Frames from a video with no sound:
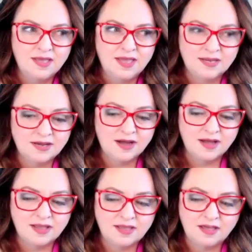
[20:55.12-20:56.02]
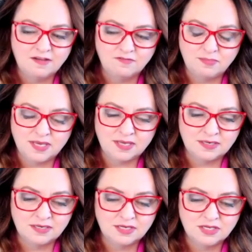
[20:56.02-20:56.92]
And I have
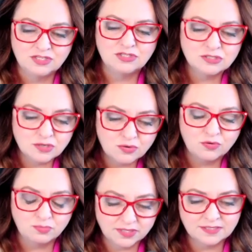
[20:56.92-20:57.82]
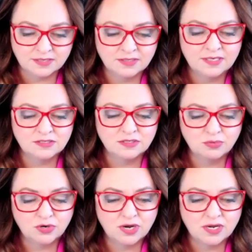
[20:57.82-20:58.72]
been so pleasantly
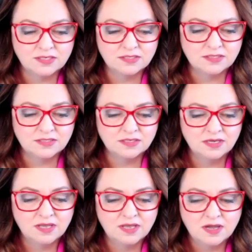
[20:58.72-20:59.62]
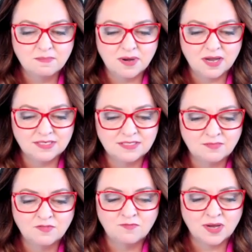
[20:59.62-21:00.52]
surprised by some
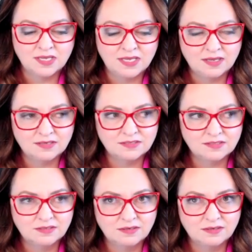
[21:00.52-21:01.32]
of my guests.